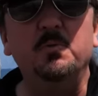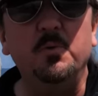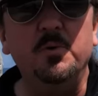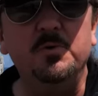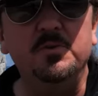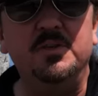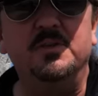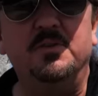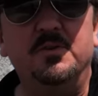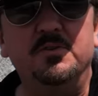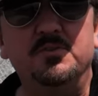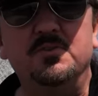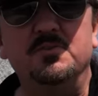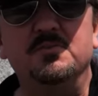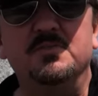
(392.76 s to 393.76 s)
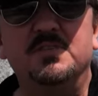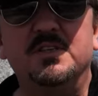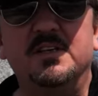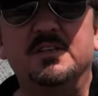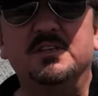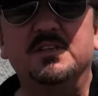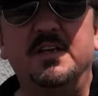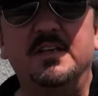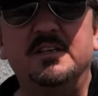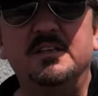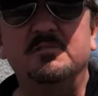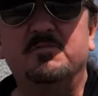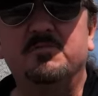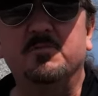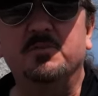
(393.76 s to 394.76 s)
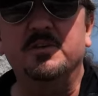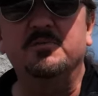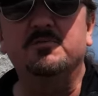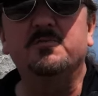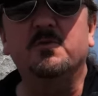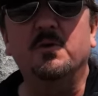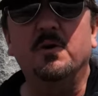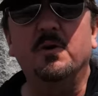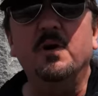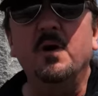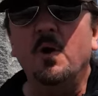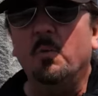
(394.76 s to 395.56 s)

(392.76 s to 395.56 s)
wounded on June 6, 1944,